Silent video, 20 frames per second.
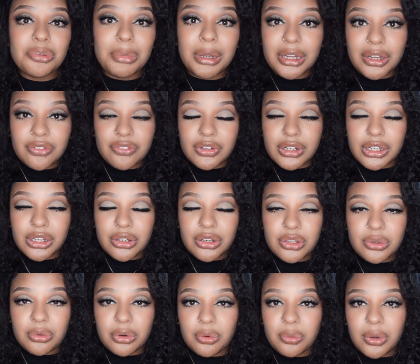makeup video you
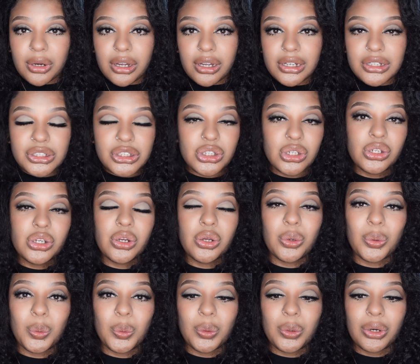want to watch,
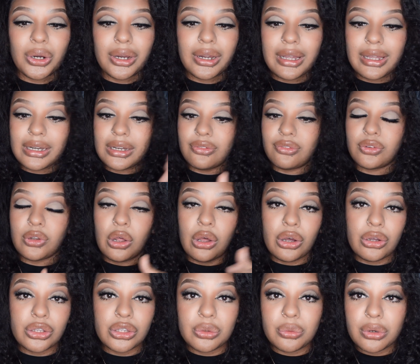or any
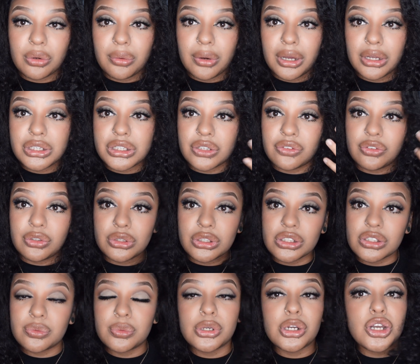vlog you want to watch if you
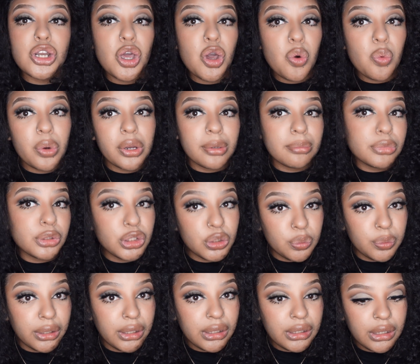just want to know what I'm
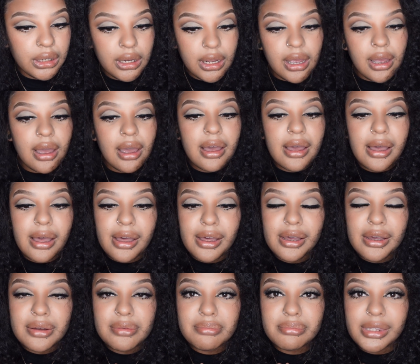doing.
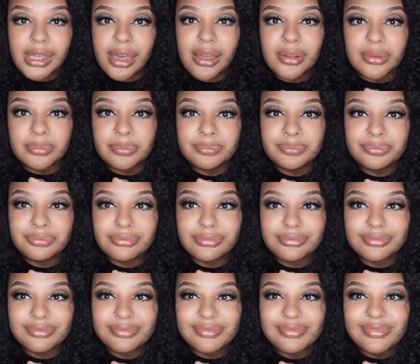Yeah,
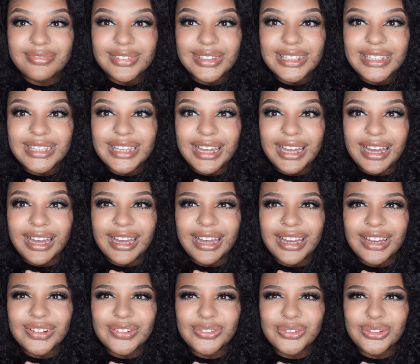
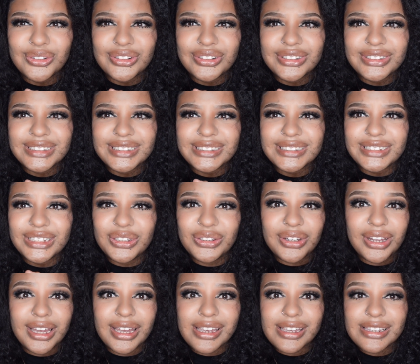I will see you
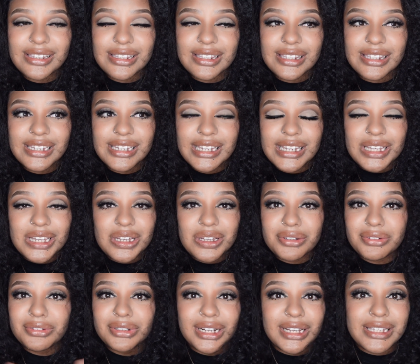guys
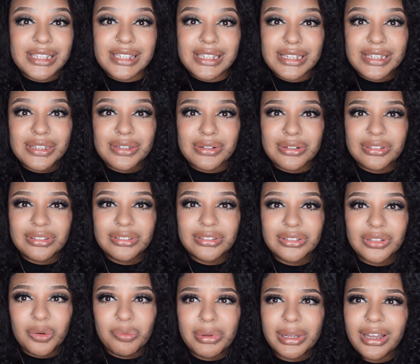when I see you.
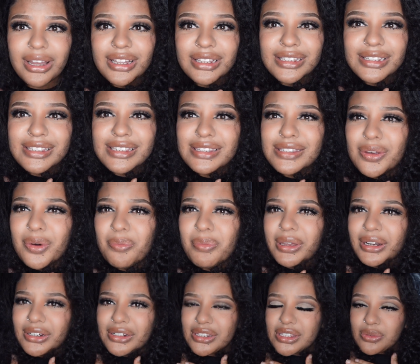Oh my god, this is so
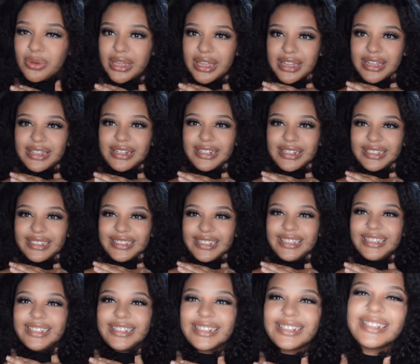bittersweet.
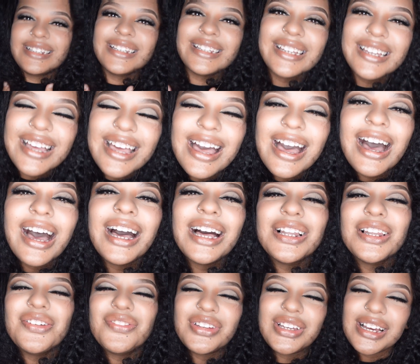I
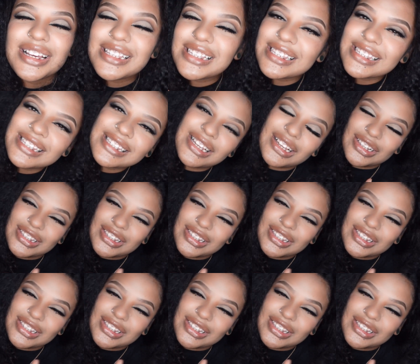love you guys. I'll